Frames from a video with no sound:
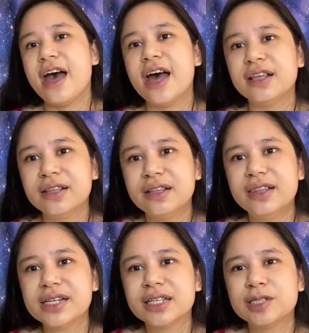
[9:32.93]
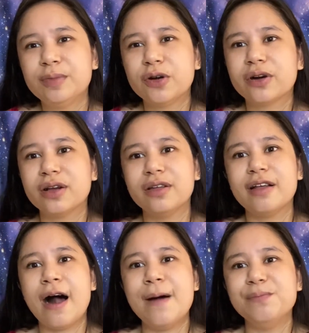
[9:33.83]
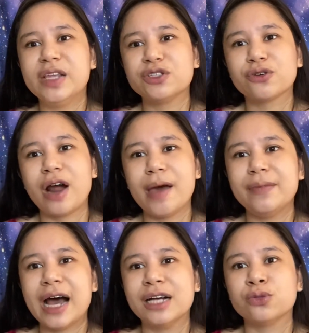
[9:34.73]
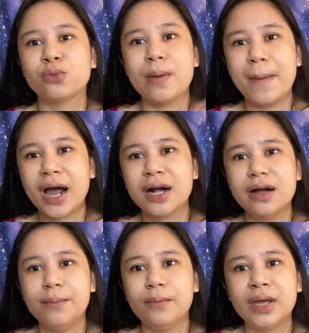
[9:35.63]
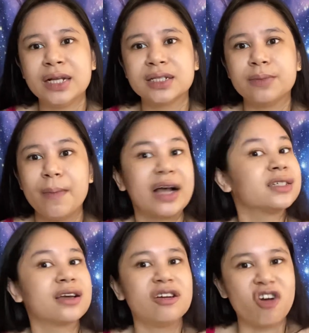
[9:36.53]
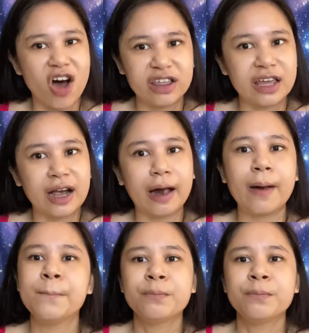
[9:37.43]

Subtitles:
And this has been described as Rebecca meets Mexican Gothic.